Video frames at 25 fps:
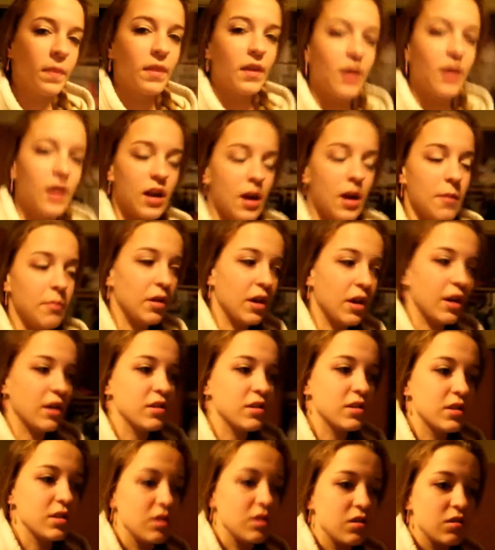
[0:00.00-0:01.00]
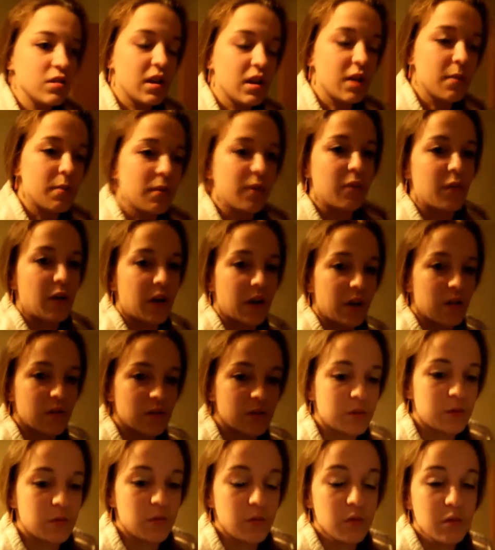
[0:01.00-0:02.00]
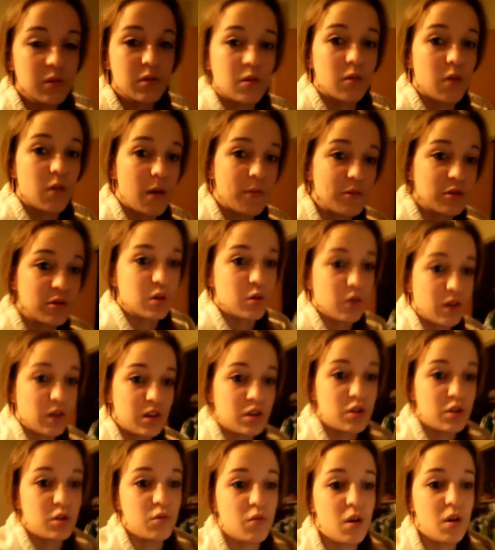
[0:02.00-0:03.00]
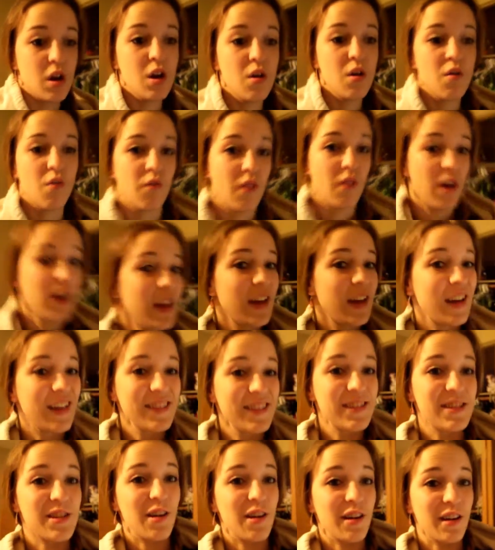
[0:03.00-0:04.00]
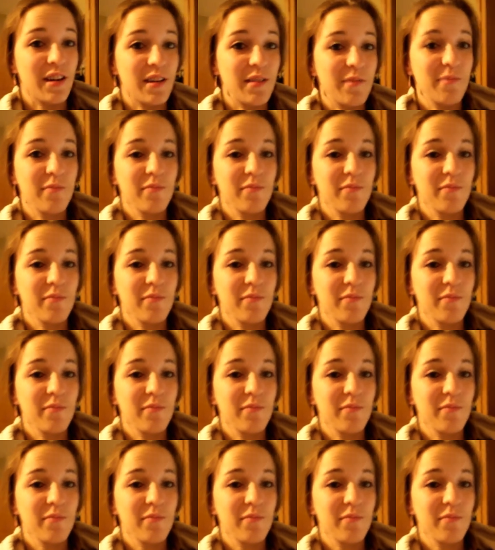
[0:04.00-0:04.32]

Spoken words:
got a couple errands to do today before I go to school, so I'm just going to run and get started.